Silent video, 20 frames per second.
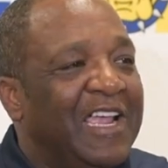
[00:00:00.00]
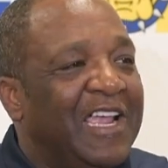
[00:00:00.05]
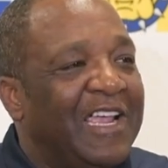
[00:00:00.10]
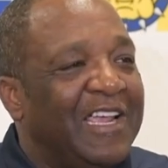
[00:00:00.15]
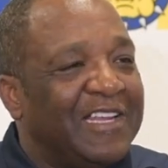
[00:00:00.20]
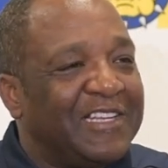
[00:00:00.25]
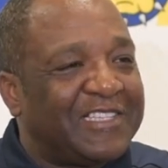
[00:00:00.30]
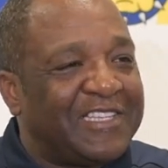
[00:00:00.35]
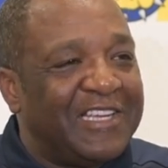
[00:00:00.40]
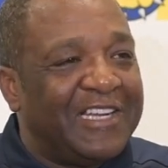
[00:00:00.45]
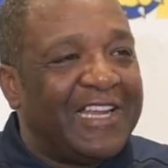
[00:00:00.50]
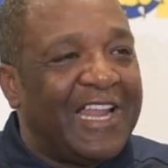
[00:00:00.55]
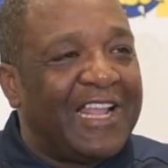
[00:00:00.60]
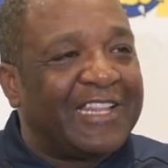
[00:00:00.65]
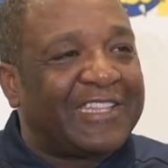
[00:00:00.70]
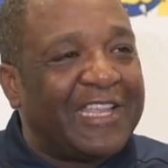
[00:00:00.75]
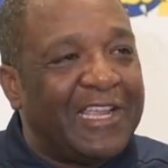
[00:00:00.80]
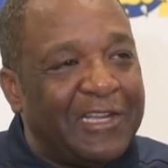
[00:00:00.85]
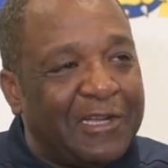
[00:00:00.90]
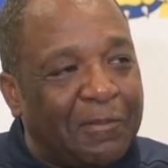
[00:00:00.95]
And see, and
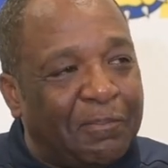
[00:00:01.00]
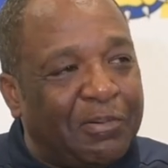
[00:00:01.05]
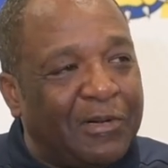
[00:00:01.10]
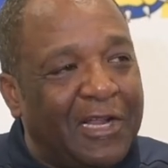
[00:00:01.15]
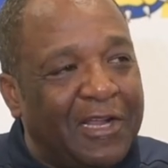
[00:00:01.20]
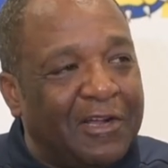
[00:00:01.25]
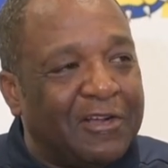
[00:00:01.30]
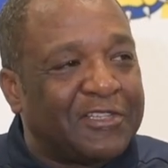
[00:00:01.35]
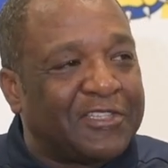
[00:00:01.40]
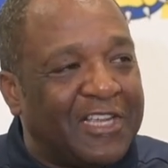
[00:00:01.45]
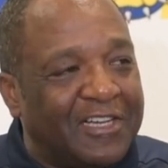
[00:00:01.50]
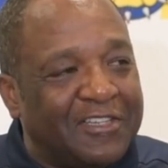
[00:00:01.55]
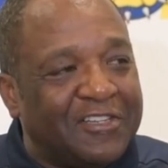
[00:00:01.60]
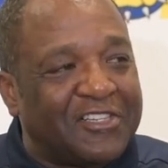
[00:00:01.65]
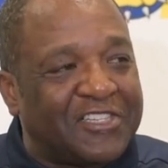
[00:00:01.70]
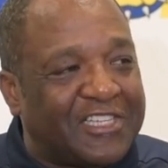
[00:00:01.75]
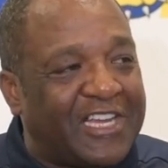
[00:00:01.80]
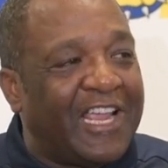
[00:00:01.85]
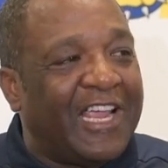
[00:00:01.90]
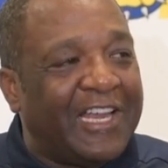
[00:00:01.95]
I think the players
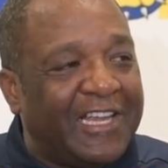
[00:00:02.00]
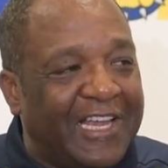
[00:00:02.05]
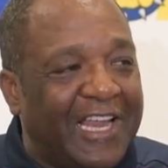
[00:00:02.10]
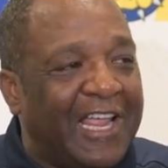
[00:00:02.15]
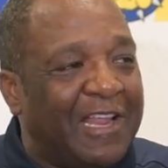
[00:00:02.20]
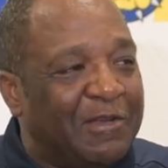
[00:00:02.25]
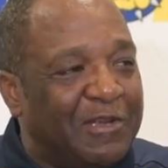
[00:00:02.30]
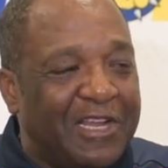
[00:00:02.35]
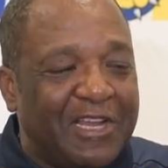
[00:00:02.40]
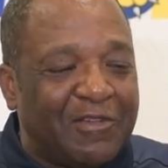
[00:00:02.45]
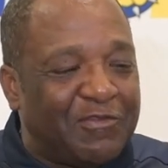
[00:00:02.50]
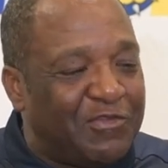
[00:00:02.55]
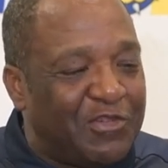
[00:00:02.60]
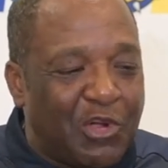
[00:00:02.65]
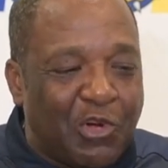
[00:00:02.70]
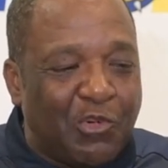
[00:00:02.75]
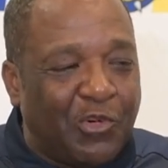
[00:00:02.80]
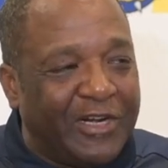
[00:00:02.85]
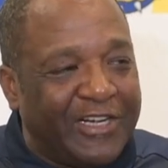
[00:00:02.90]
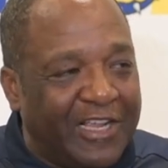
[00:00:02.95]
understand that if
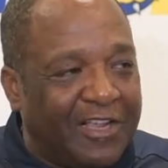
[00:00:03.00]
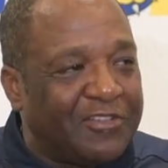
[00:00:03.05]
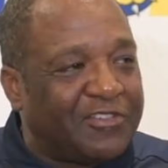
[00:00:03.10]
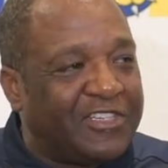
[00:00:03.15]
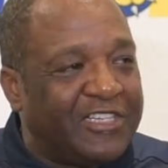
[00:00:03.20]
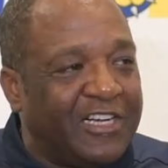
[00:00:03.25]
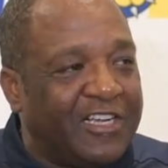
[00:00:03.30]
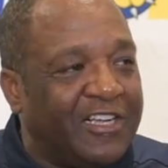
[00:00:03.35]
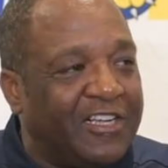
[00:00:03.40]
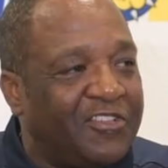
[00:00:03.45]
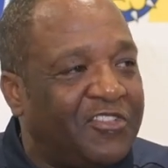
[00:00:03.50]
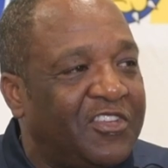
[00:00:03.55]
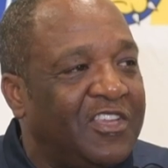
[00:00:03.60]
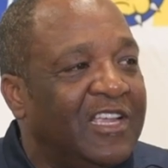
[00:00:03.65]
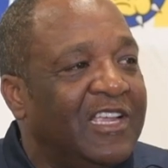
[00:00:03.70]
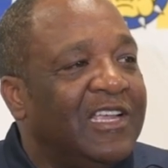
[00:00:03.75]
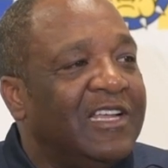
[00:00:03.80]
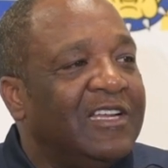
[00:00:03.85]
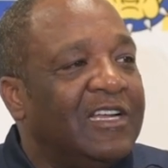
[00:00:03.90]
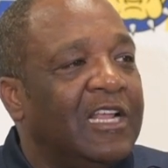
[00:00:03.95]
no one else does.
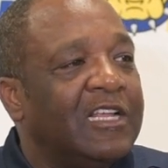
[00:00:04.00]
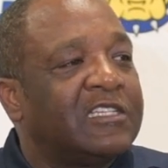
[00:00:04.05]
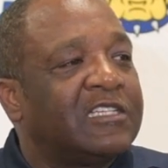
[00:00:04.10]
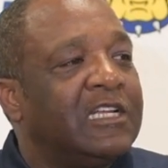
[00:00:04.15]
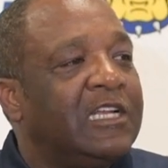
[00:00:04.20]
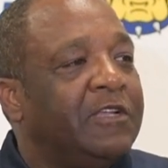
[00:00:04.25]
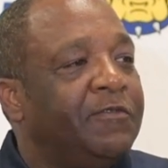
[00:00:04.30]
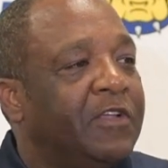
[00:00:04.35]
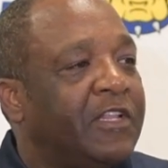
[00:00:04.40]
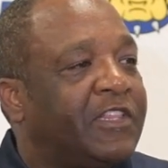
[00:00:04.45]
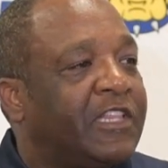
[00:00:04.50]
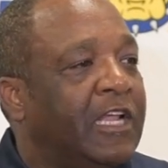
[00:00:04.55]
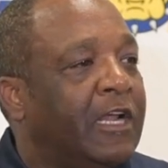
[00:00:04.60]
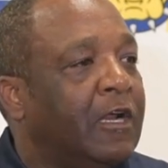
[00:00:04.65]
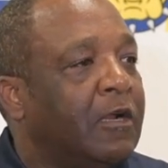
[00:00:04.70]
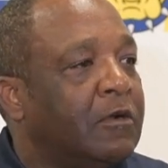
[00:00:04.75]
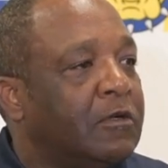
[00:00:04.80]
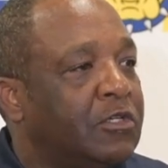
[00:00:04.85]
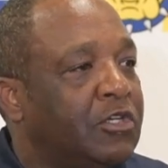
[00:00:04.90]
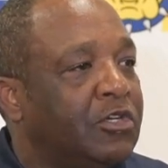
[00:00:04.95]
Let's leave it
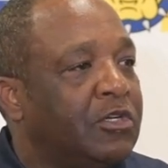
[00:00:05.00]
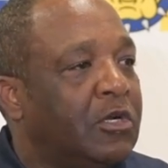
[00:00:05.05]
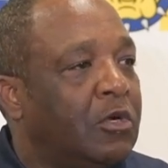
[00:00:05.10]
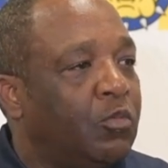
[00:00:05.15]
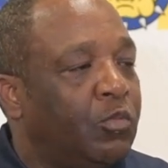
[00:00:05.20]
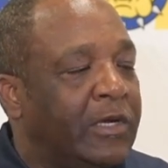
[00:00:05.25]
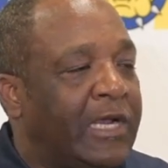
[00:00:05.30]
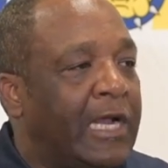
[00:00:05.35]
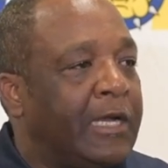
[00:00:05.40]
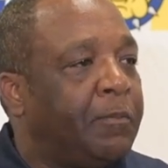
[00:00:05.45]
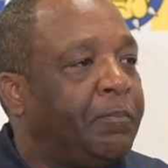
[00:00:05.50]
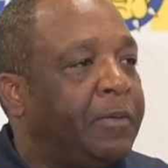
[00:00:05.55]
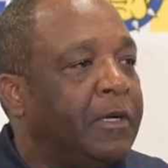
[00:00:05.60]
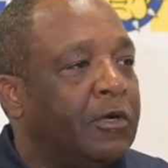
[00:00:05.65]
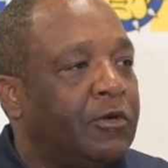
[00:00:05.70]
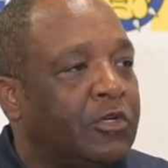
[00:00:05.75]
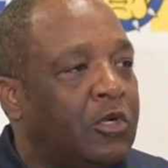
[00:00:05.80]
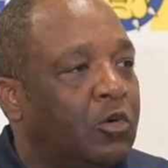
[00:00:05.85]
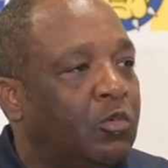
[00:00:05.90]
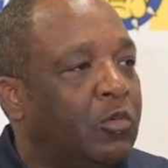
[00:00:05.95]
there. You know, we got to
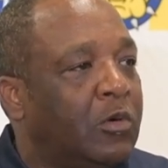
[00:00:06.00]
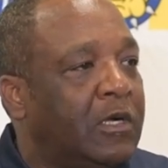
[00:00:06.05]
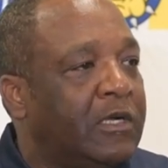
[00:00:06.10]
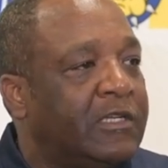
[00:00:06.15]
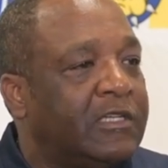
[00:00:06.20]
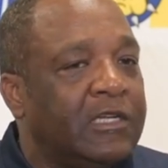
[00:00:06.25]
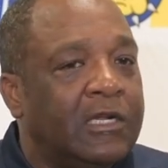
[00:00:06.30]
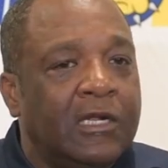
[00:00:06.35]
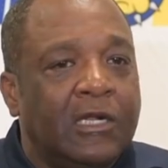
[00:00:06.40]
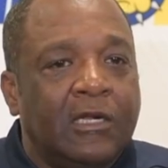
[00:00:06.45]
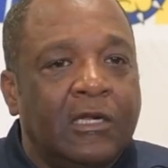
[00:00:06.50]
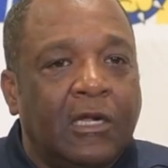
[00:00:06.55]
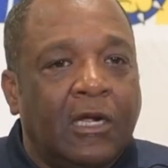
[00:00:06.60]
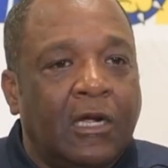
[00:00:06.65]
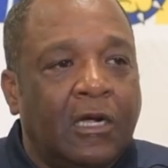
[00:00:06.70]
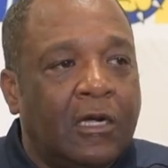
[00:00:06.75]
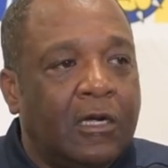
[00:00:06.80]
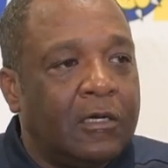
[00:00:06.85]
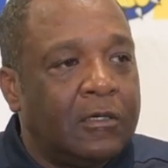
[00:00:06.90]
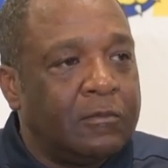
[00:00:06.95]
build on what
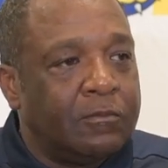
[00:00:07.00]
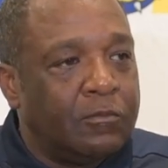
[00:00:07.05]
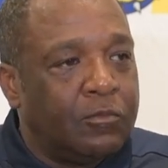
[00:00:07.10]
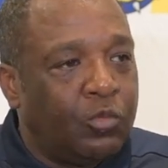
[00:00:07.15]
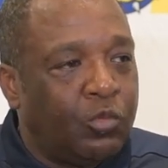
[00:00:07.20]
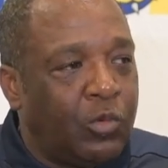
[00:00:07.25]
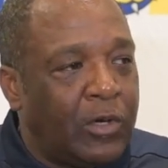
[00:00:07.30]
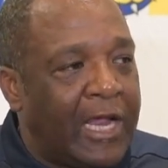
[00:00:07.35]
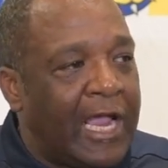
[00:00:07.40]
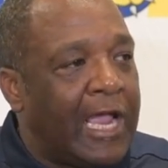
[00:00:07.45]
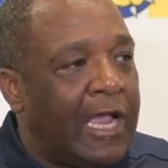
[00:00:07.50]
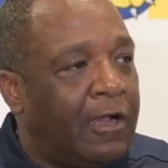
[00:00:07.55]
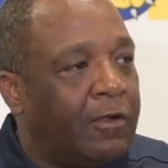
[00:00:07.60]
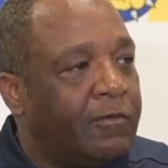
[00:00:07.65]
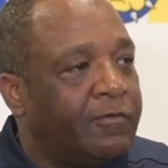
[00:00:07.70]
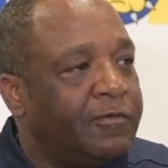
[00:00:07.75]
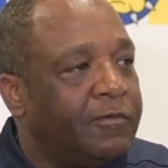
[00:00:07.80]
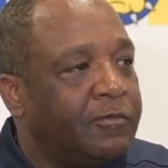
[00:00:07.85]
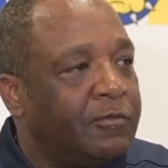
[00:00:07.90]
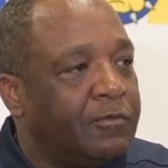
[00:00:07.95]
we
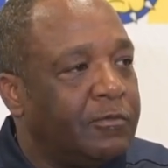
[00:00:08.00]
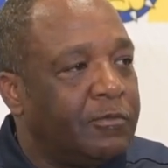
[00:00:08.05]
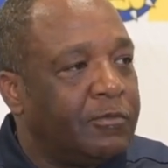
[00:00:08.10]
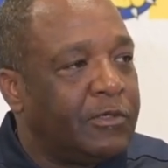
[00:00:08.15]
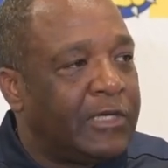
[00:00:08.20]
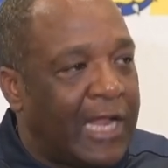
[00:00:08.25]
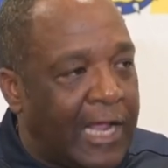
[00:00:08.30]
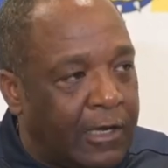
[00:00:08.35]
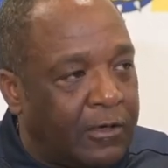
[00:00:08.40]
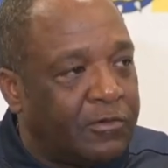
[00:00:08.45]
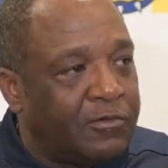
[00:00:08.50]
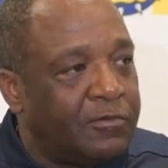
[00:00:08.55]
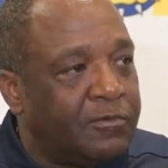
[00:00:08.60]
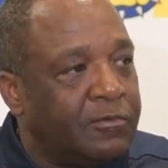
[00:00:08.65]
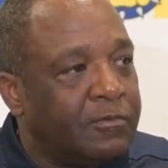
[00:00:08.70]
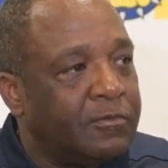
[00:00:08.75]
have now.